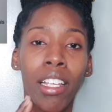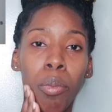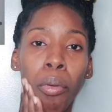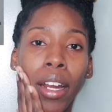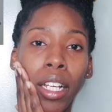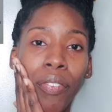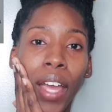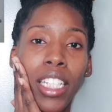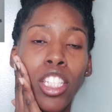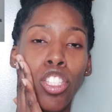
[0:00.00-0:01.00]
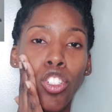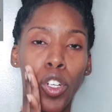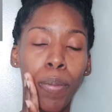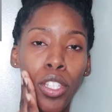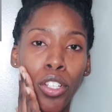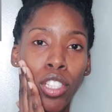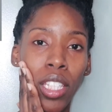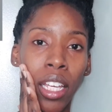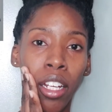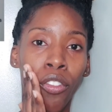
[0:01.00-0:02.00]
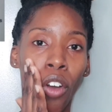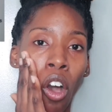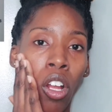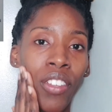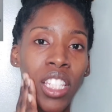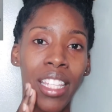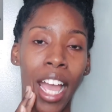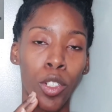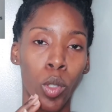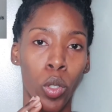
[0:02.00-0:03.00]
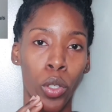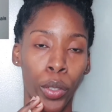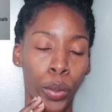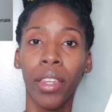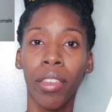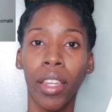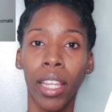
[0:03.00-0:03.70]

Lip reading: It's a product that strips your skin of all of its natural oils.